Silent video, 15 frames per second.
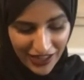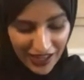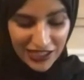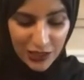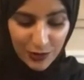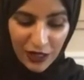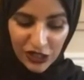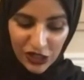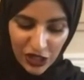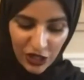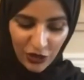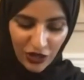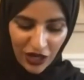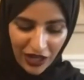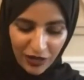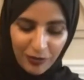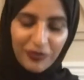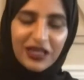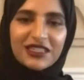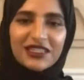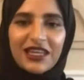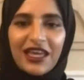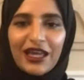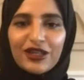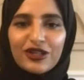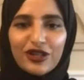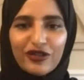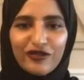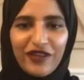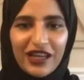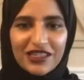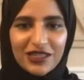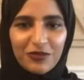especially your unmixing interface,